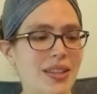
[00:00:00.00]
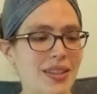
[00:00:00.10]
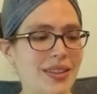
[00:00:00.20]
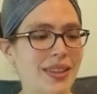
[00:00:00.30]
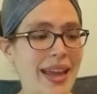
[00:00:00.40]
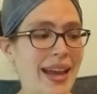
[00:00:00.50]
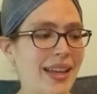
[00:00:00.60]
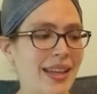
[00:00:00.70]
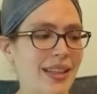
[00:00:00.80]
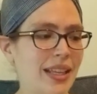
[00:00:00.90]

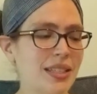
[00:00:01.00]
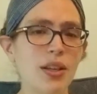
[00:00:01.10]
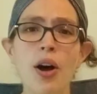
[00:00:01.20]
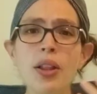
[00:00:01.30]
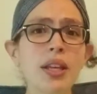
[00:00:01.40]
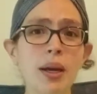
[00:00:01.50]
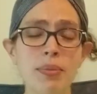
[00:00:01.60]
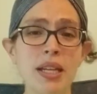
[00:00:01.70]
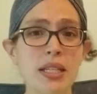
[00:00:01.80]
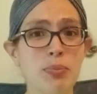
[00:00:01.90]
that, and that's all the
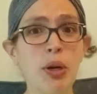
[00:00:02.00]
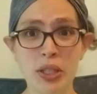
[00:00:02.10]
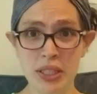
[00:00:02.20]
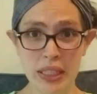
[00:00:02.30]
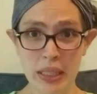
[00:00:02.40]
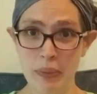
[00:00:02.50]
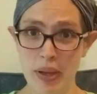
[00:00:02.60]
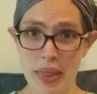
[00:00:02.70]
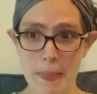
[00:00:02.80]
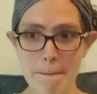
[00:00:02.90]
updates personally
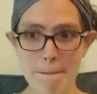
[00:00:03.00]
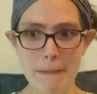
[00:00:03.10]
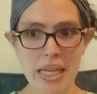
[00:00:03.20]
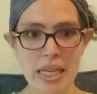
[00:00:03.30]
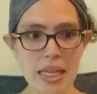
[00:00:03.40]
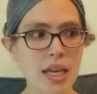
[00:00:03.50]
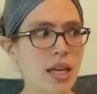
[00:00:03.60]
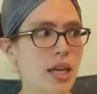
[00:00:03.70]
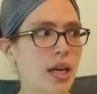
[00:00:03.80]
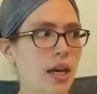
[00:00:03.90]
with me.
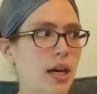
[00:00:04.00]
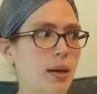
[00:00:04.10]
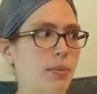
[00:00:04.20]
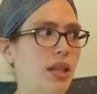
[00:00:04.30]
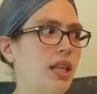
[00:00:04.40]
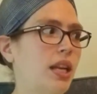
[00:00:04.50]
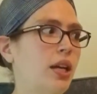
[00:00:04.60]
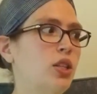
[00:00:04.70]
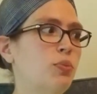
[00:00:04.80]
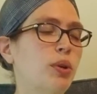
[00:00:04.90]
And then
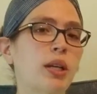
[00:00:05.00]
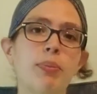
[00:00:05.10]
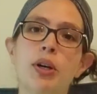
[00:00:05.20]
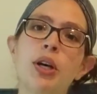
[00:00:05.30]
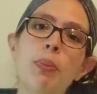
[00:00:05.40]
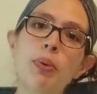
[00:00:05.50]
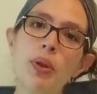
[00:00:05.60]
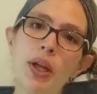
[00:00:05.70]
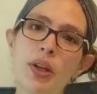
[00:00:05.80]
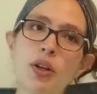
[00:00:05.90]
I'll just bring up a couple
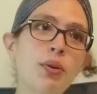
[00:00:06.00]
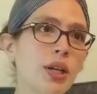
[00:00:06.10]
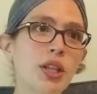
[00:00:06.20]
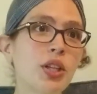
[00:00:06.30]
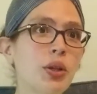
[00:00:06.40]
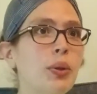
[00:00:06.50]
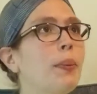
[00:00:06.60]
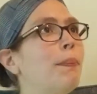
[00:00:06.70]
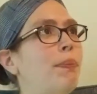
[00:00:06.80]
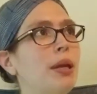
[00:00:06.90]
other quick little
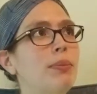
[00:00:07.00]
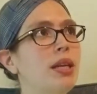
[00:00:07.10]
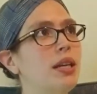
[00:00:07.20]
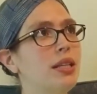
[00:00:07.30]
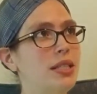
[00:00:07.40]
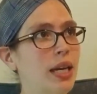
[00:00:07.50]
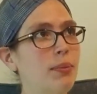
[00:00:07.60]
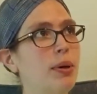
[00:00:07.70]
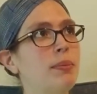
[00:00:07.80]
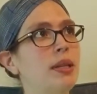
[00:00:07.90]
baby
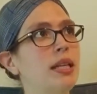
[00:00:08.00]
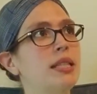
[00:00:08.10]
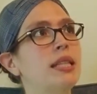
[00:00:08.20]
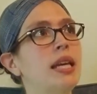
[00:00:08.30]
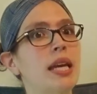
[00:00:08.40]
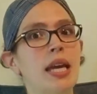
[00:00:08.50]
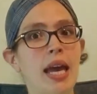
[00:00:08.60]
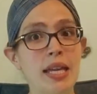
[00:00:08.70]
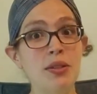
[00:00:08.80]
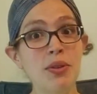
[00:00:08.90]
type updates.
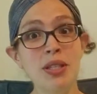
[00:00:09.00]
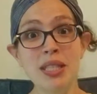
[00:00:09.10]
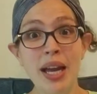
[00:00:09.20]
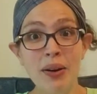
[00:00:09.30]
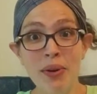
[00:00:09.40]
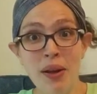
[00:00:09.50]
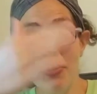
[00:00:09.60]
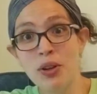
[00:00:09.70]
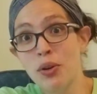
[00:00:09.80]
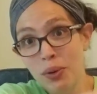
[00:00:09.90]
As you can see, I don't have
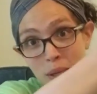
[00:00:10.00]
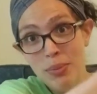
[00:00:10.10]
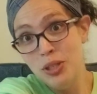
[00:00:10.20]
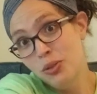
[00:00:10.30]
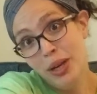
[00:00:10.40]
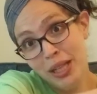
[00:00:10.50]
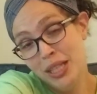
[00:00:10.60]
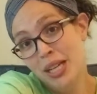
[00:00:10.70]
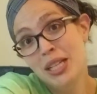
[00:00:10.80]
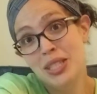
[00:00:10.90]
the crib
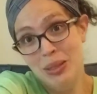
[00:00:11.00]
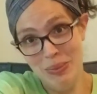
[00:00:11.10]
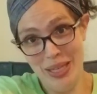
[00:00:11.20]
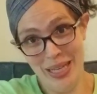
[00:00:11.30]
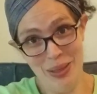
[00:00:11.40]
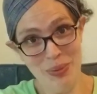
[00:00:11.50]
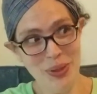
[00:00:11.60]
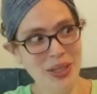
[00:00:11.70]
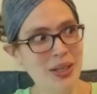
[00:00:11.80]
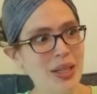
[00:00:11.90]
directly next to me
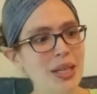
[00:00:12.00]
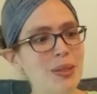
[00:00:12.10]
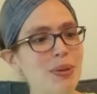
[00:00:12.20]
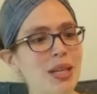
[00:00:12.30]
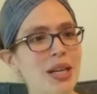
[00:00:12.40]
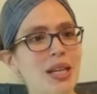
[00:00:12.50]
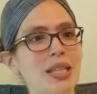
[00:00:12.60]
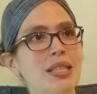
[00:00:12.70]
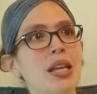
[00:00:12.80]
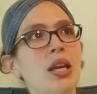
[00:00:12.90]
anymore in here. That is
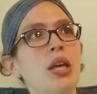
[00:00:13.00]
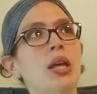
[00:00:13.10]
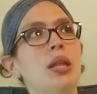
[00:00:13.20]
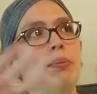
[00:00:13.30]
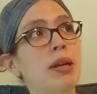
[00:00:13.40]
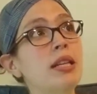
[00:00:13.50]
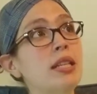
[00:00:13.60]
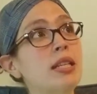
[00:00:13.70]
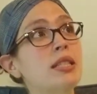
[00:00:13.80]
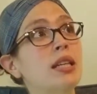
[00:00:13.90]
because the
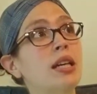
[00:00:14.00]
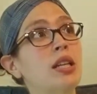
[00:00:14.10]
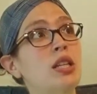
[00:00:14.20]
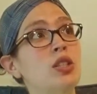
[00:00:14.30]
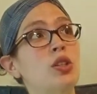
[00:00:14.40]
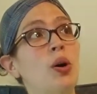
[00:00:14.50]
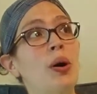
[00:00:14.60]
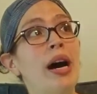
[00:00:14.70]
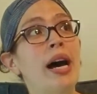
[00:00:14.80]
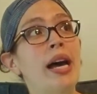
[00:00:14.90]
painting is done, and so
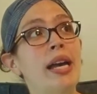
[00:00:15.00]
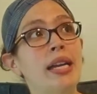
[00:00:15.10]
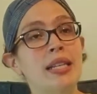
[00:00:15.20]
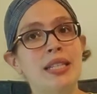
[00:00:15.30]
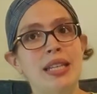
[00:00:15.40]
I